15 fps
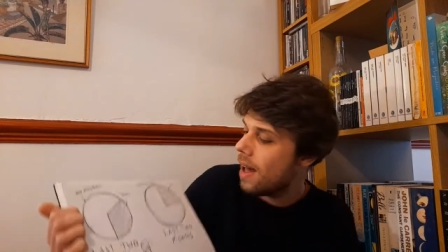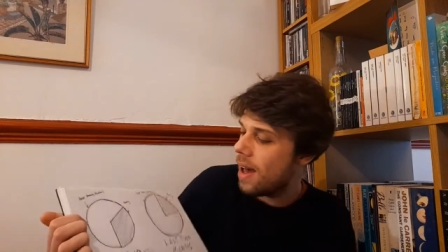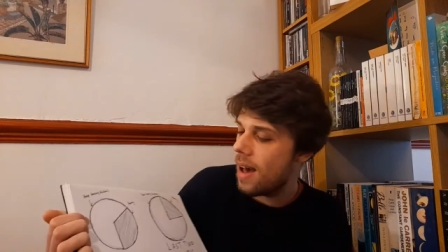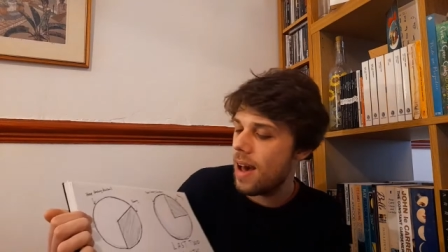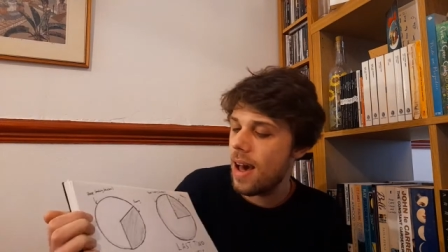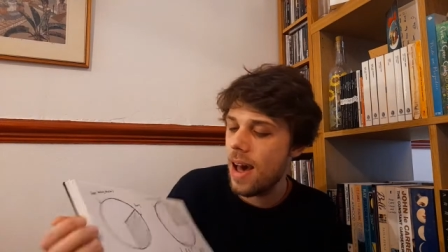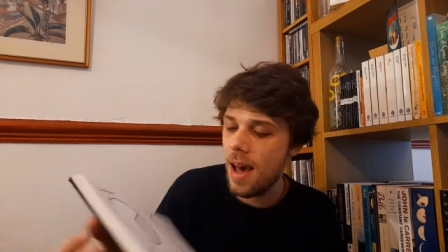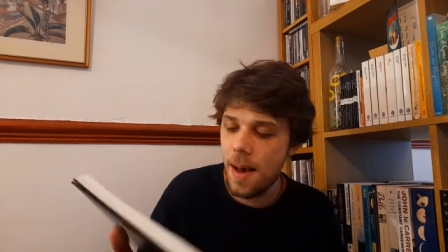
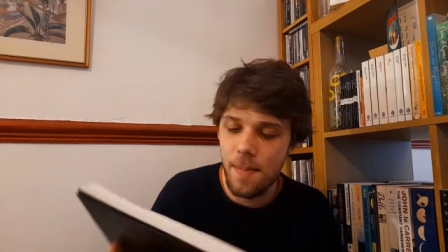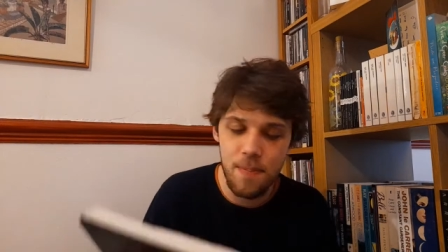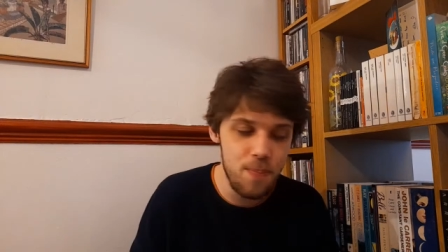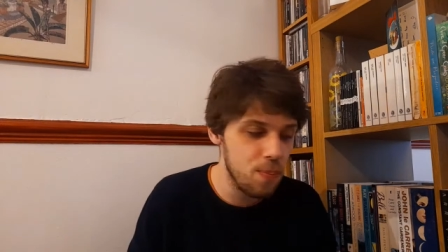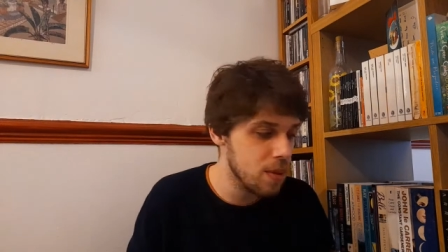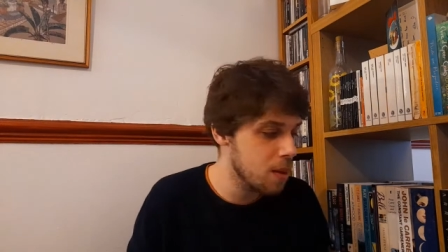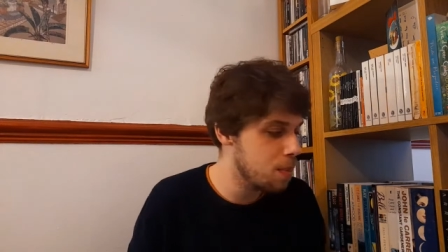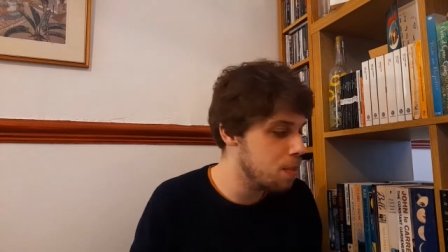
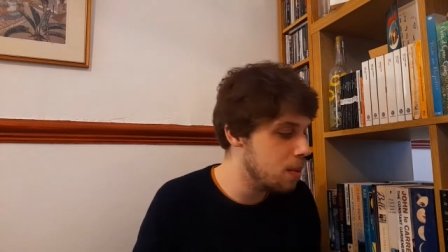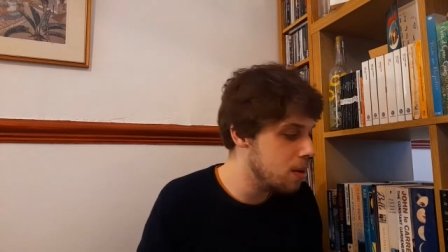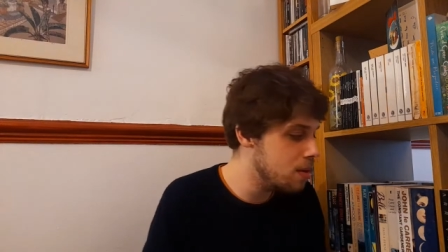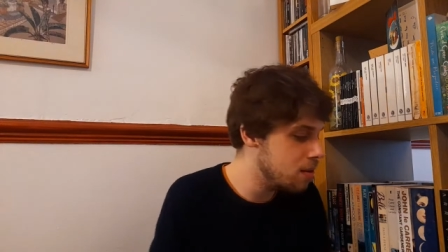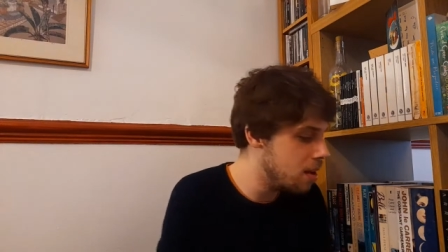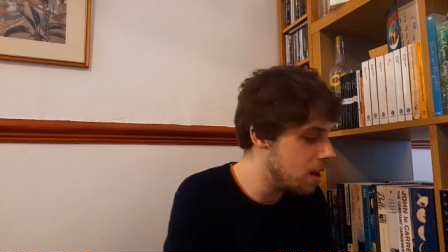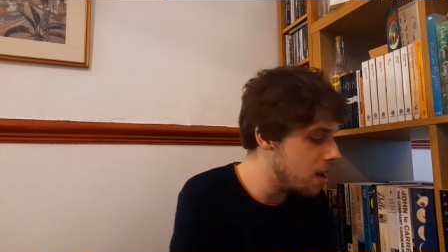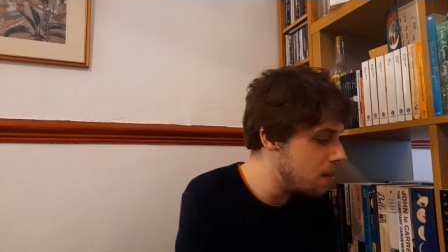
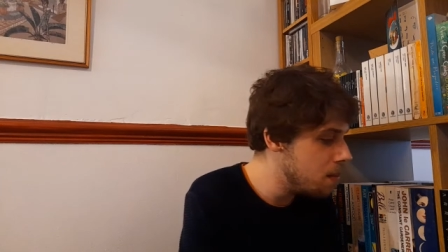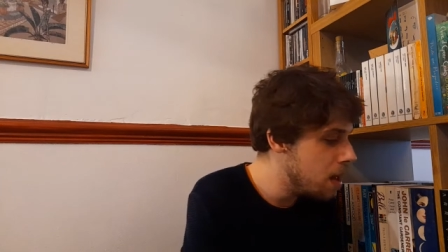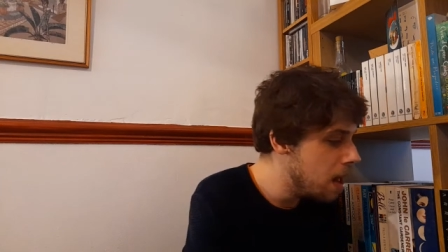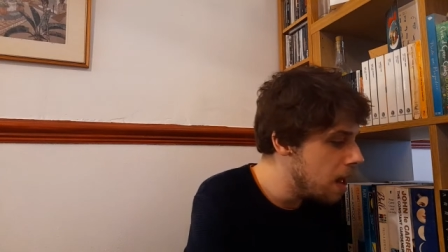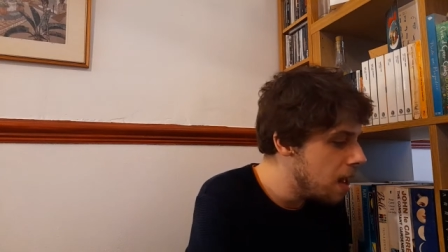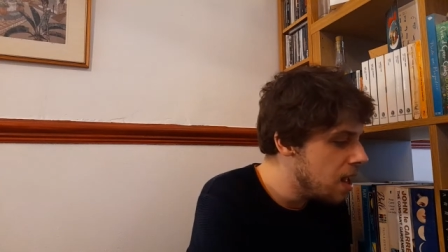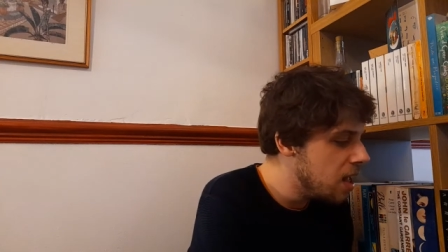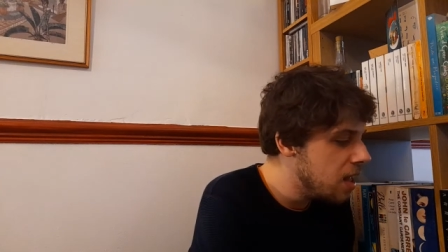But
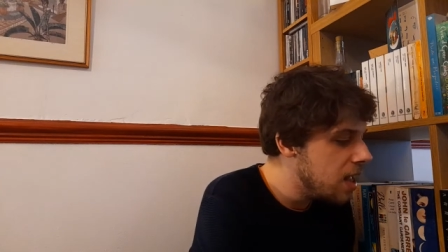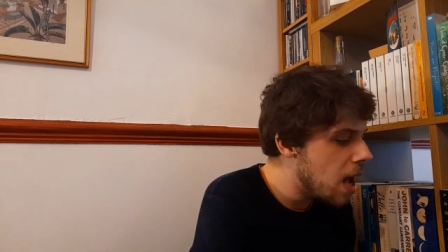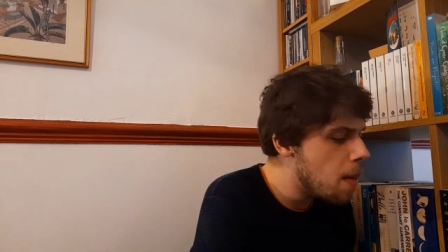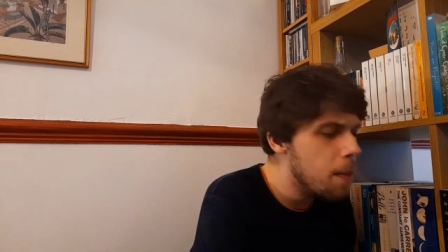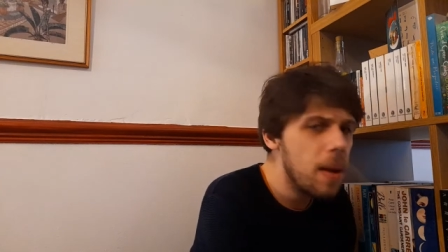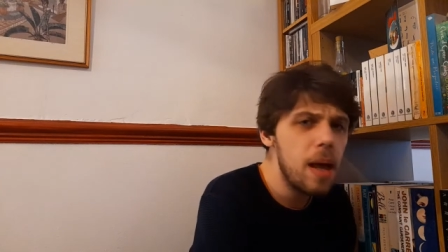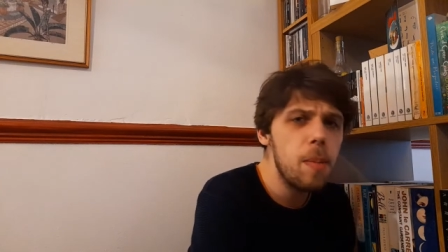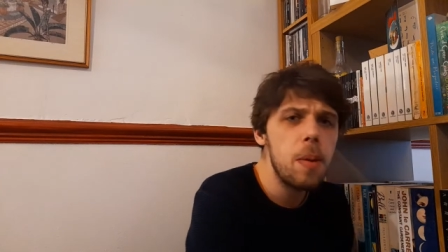yeah,
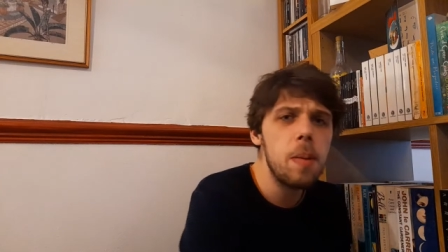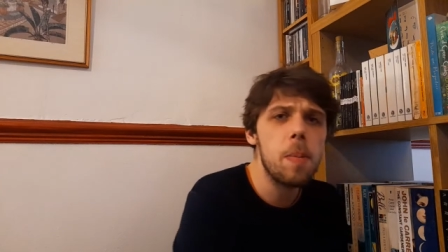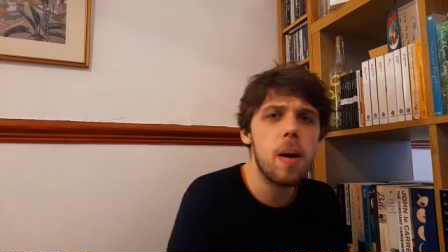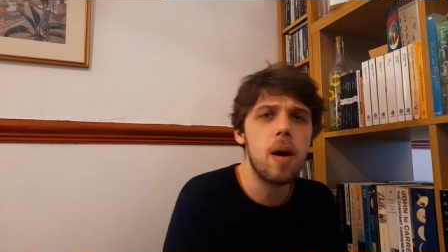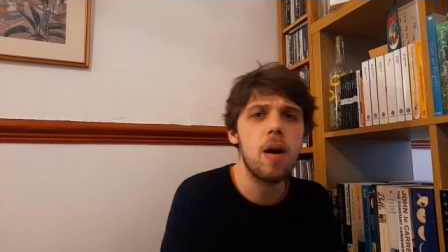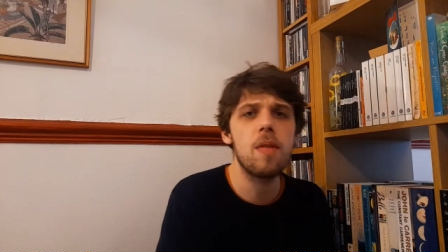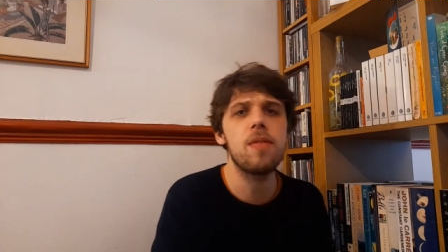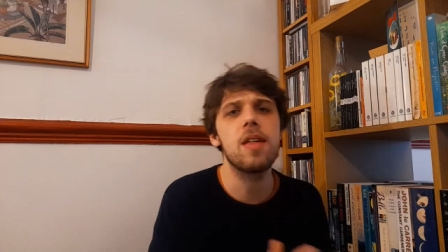maybe
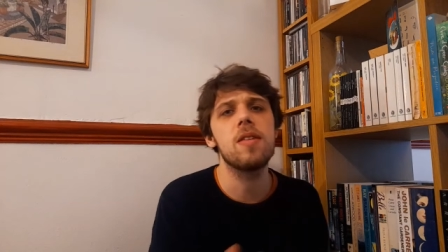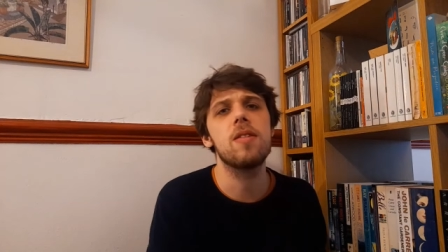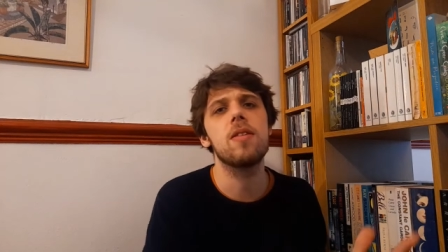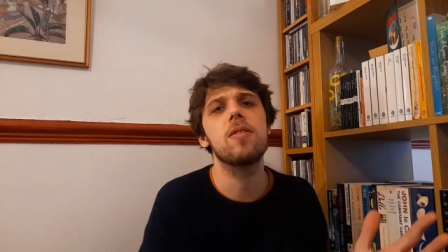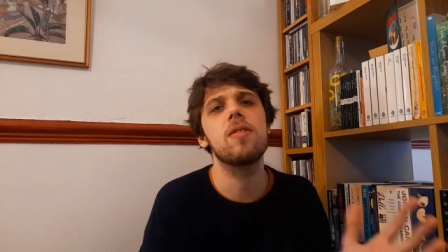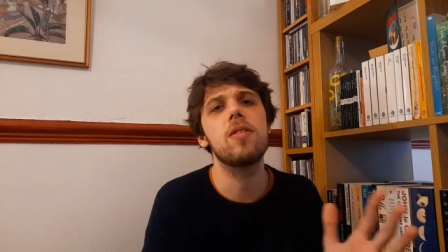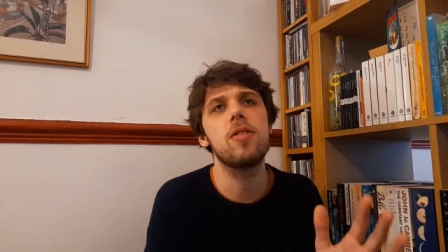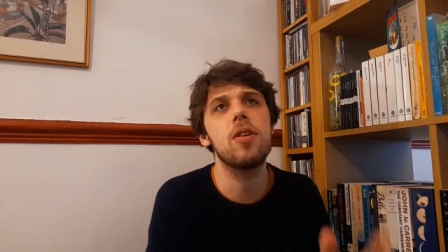part of this is
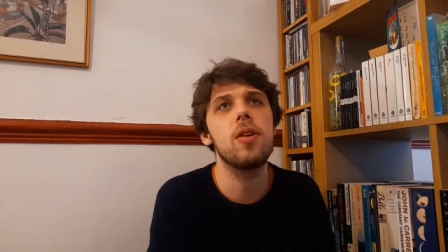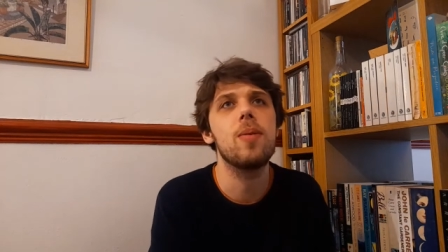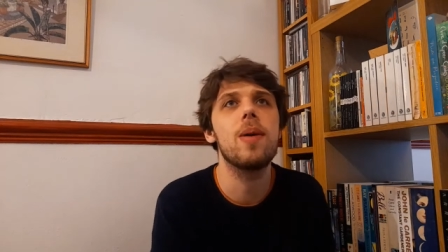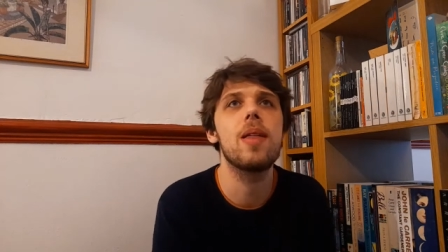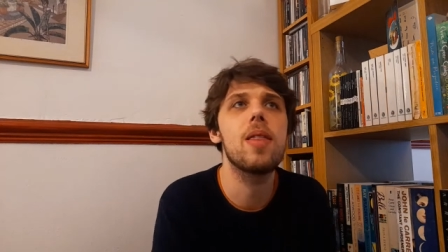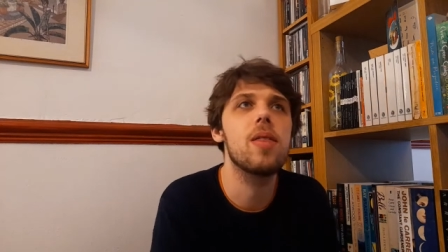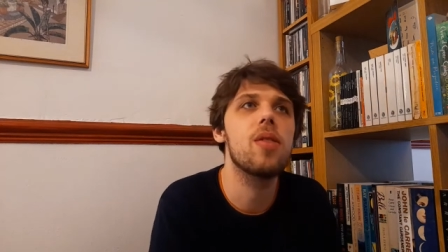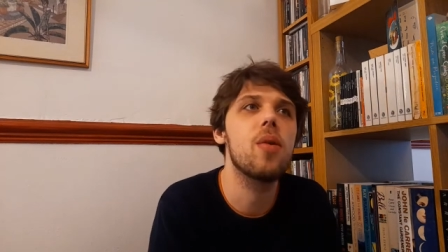to do
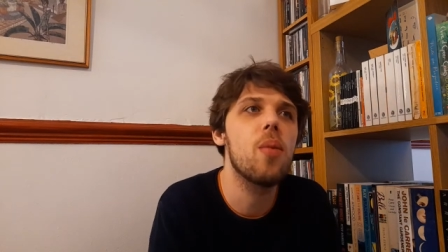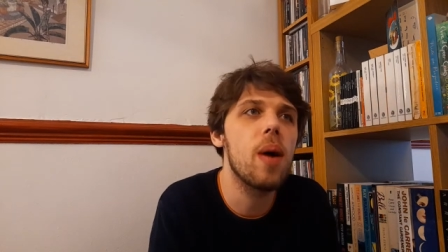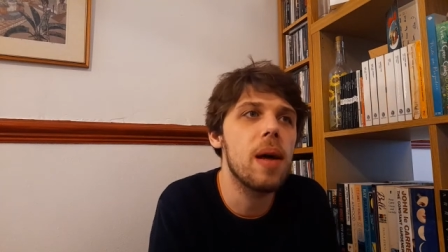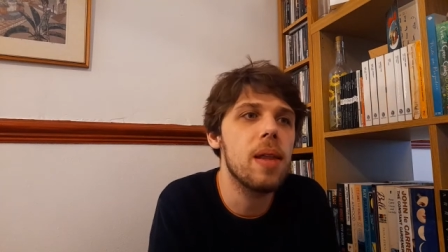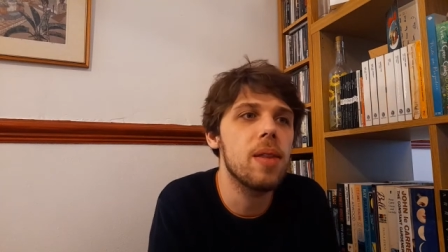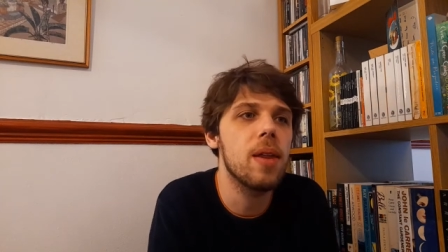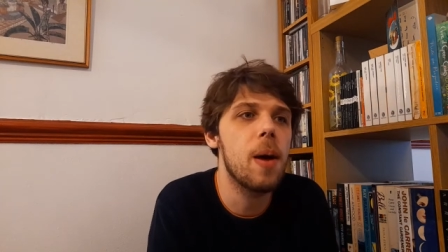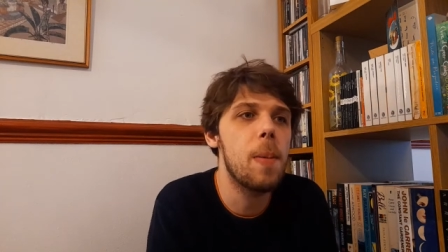with the
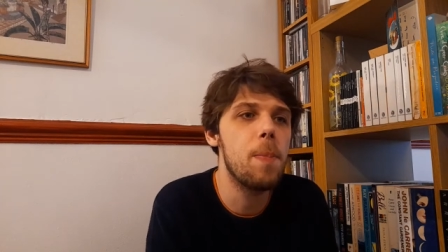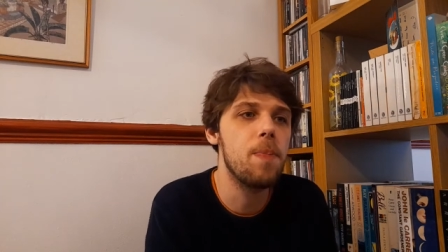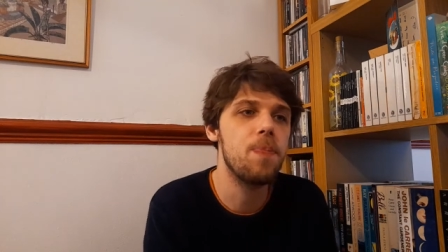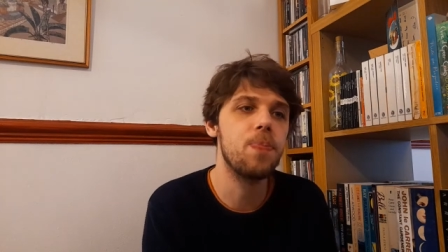way that